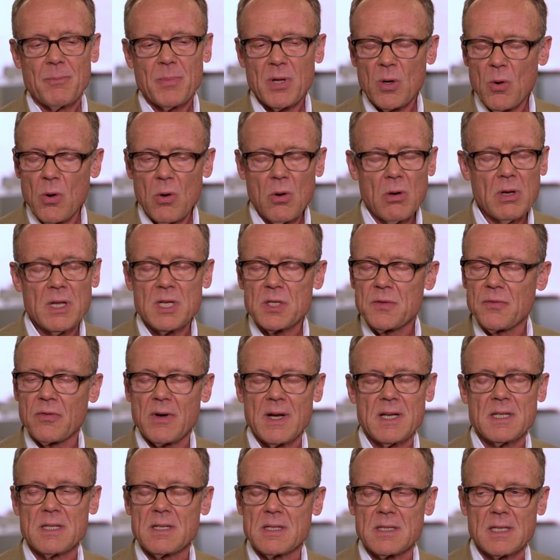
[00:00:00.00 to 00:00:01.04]
but all his
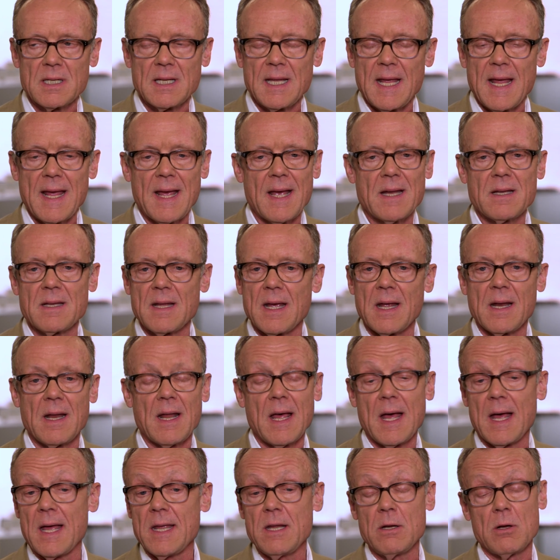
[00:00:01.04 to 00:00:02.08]
phrases are canned, and
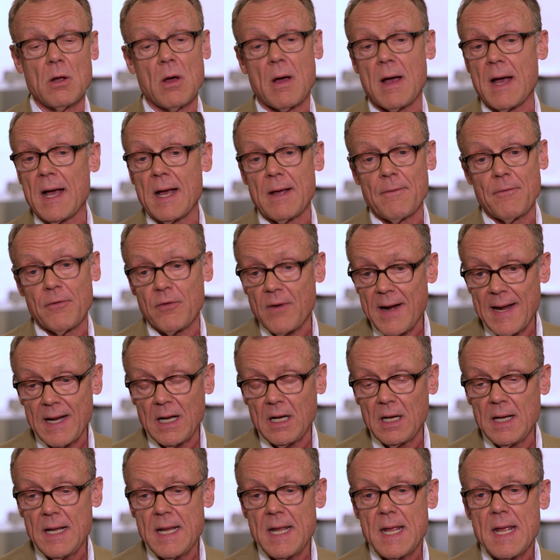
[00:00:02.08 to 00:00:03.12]
you know,
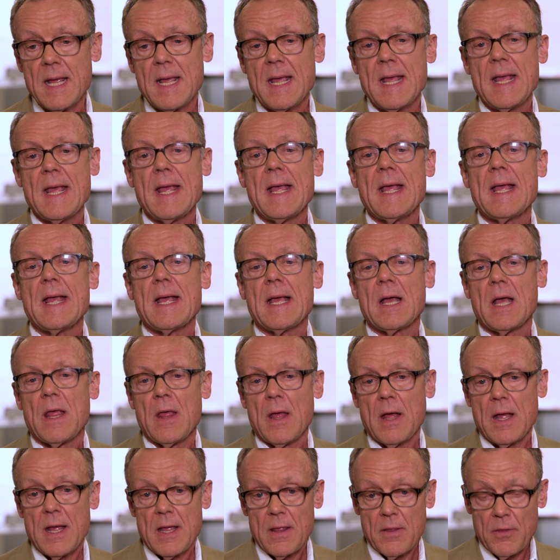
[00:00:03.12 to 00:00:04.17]
frankly,
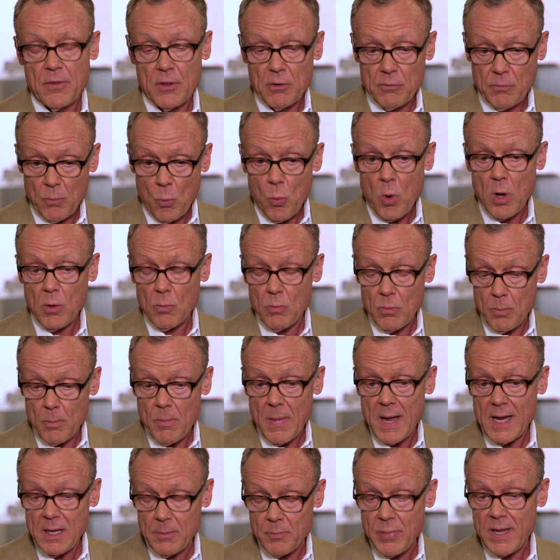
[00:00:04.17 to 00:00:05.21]
the, what
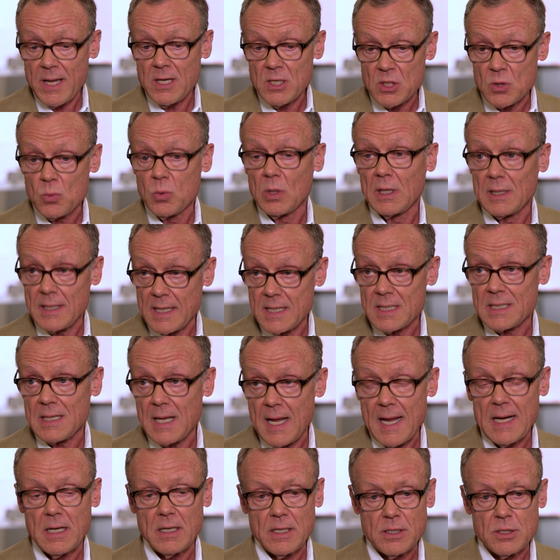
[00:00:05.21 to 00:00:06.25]
Mike Pence will, is
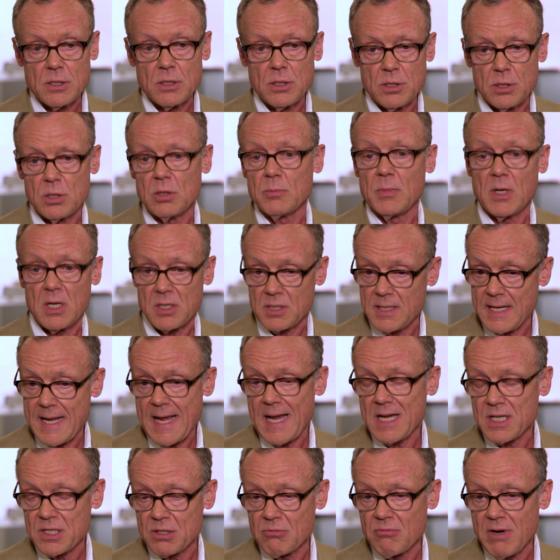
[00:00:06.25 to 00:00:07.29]
likely to do, because he
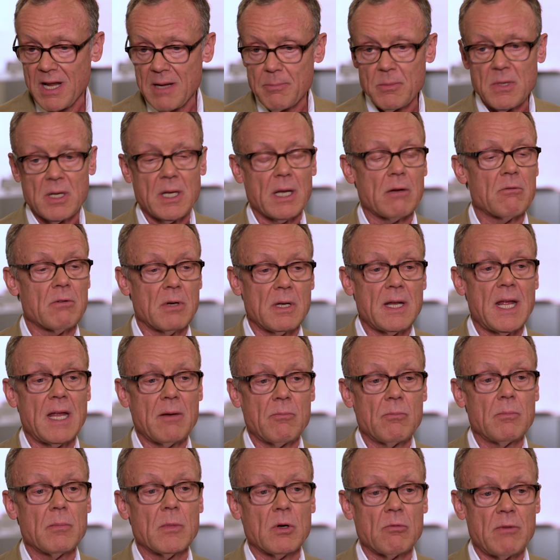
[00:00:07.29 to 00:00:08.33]
has the name,
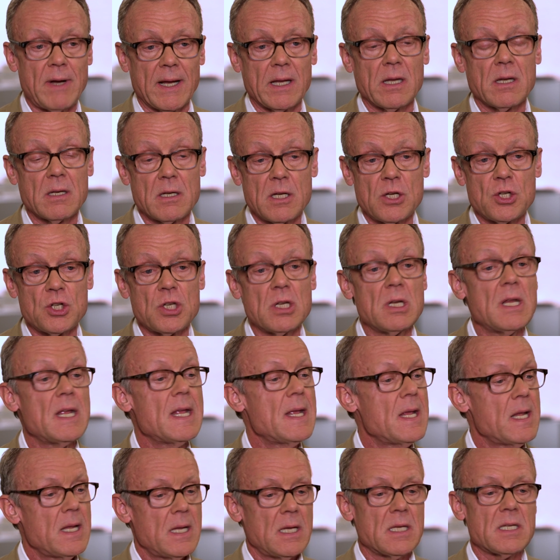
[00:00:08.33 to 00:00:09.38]
name recognition,
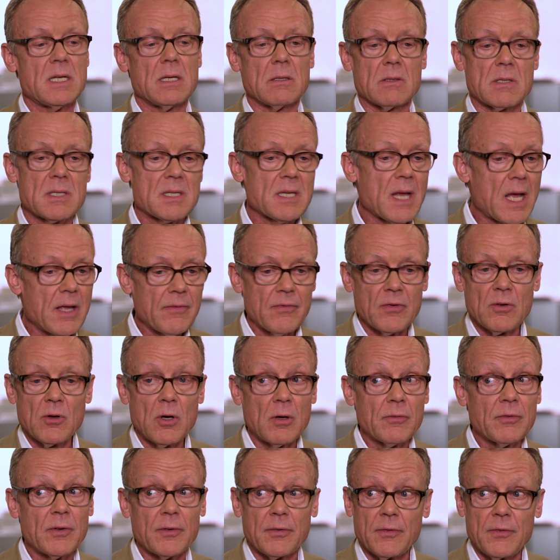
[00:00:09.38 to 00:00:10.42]
is he'll siphon
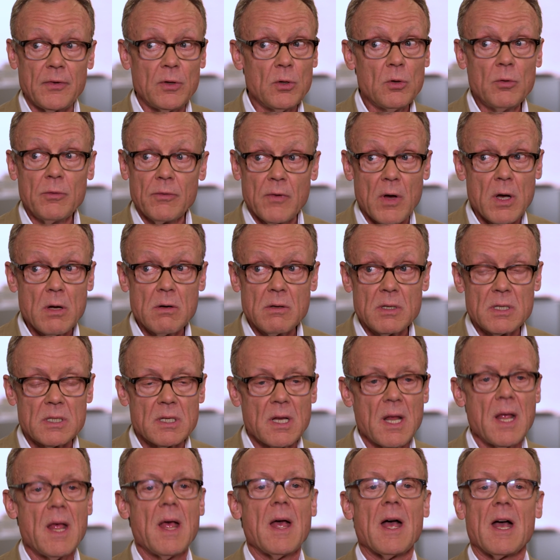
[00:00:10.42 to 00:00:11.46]
off a few
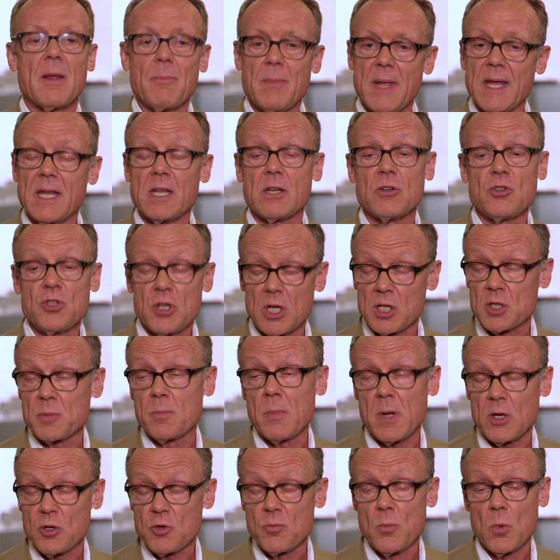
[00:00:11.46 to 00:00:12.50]
votes and make it just
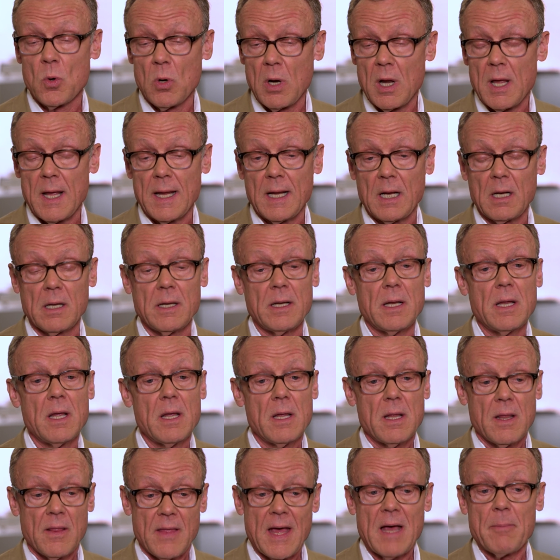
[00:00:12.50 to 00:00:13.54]
much more likely,
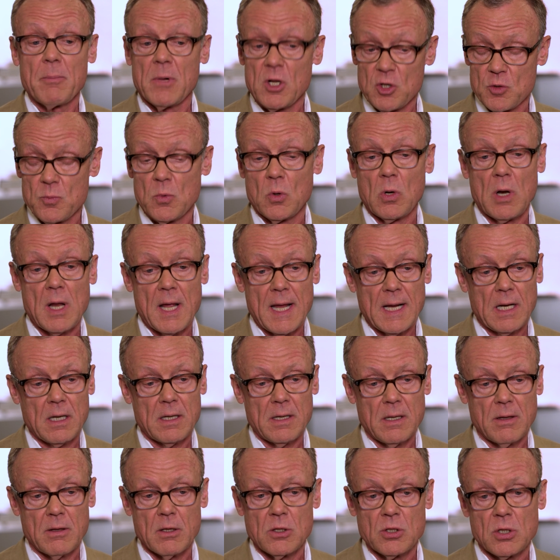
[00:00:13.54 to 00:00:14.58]
that much more
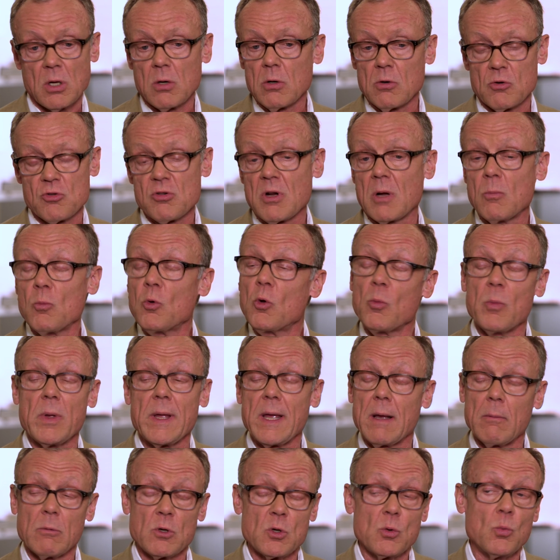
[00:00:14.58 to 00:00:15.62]
likely that Donald Trump will be
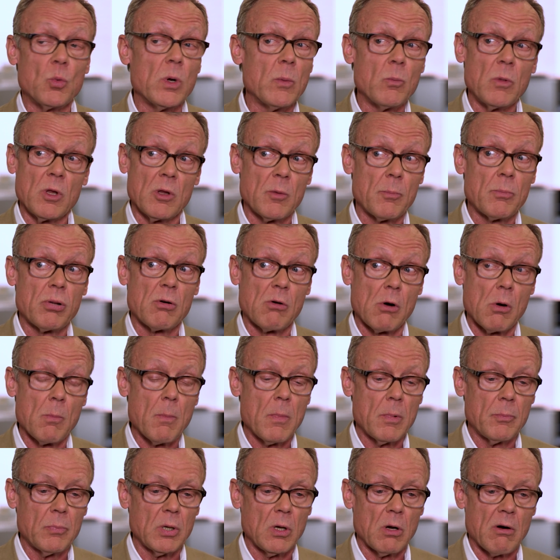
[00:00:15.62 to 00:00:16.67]
able to win with a
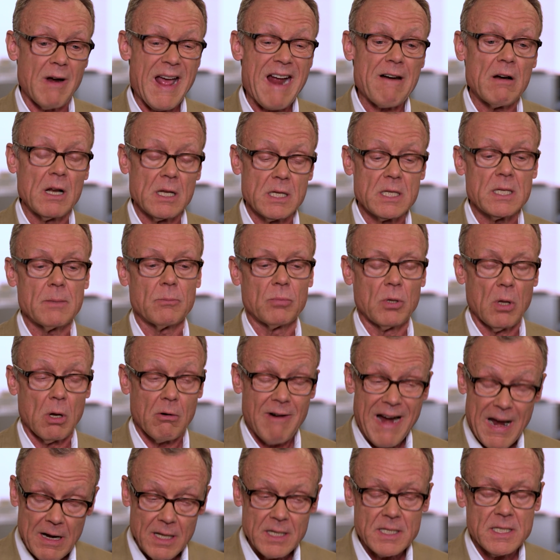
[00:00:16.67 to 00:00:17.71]
plurality,
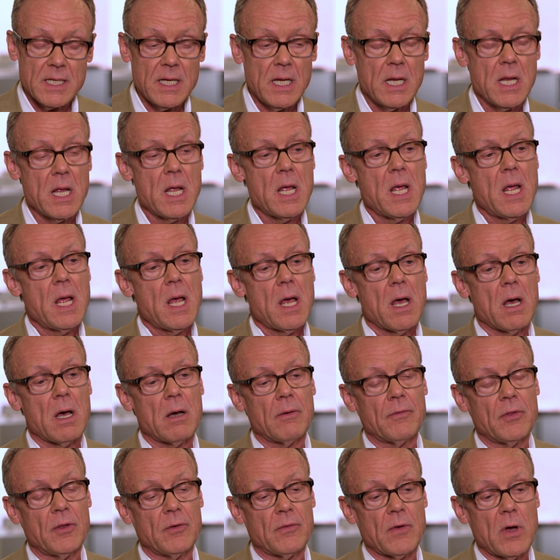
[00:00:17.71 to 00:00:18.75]
plurality
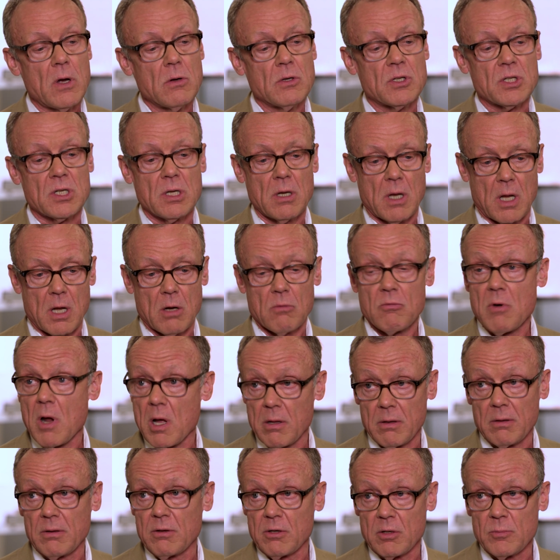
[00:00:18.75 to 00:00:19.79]
of the votes uh,
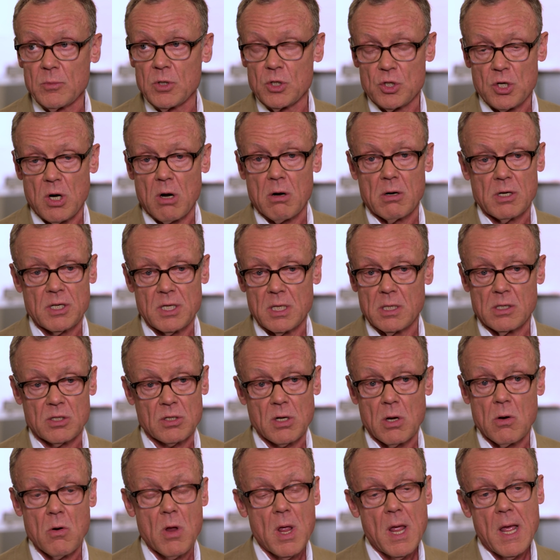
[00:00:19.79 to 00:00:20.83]
rather than a majority.
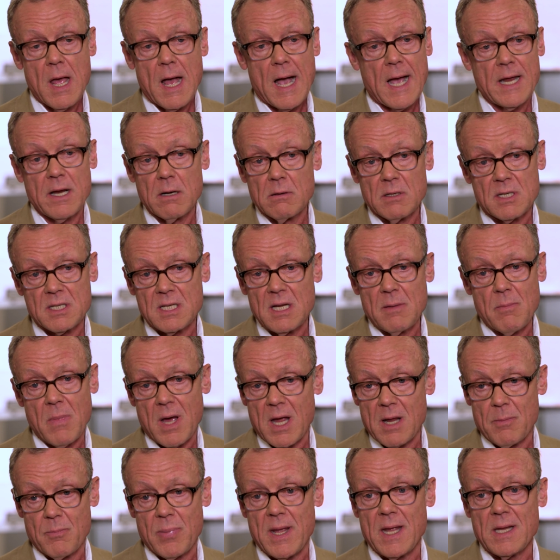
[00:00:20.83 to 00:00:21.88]
So I don't see
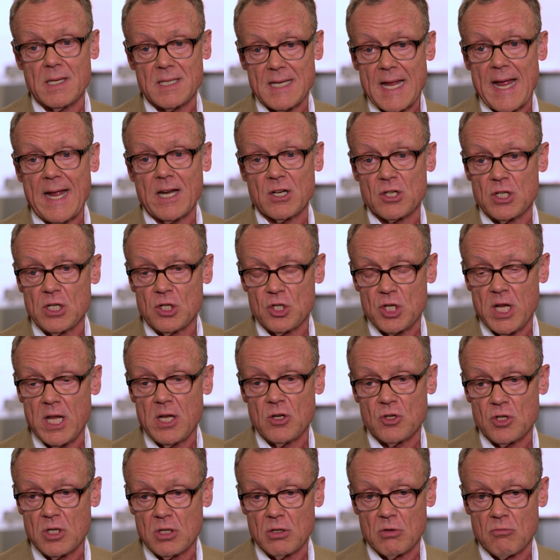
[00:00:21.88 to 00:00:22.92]
Mike Pence actually
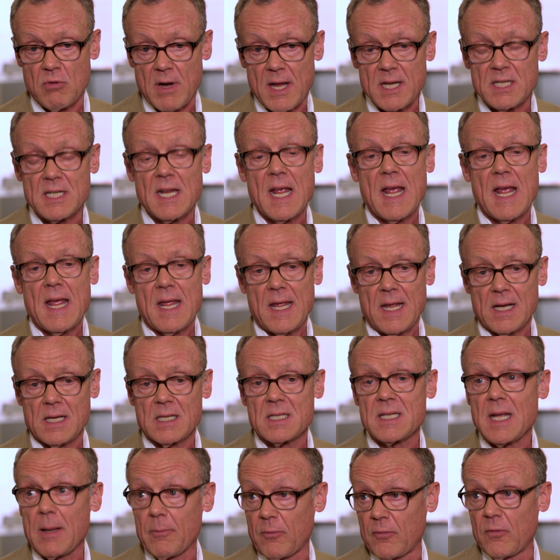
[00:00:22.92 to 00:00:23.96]
changing the race
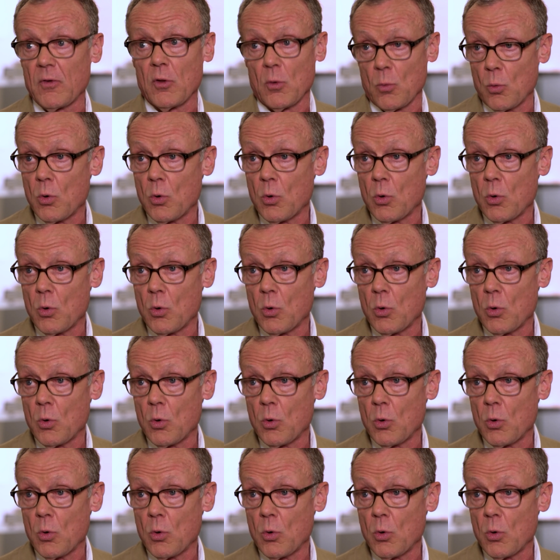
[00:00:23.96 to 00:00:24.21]
except for the